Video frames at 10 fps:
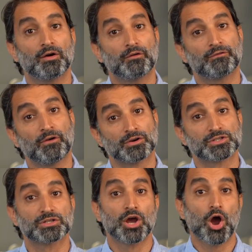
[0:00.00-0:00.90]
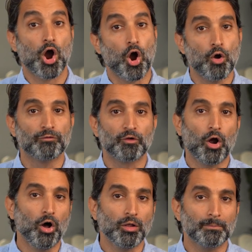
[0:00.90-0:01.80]
first,
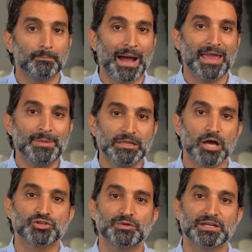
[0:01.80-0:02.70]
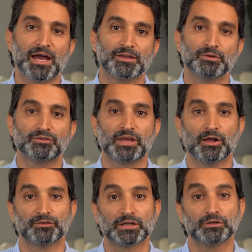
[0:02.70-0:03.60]
overall Miami luxury condo
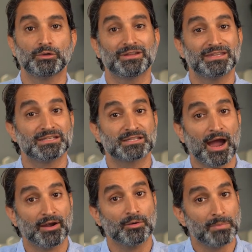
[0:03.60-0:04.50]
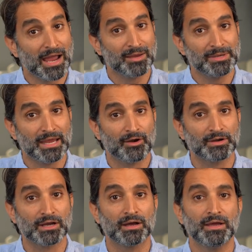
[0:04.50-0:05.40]
sales, including the entire Miami
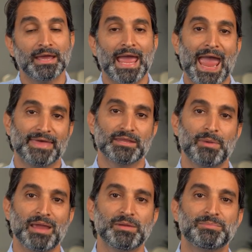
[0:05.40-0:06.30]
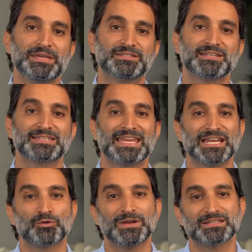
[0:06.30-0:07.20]
area and the Miami beaches,
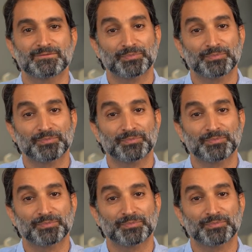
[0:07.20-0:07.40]
increased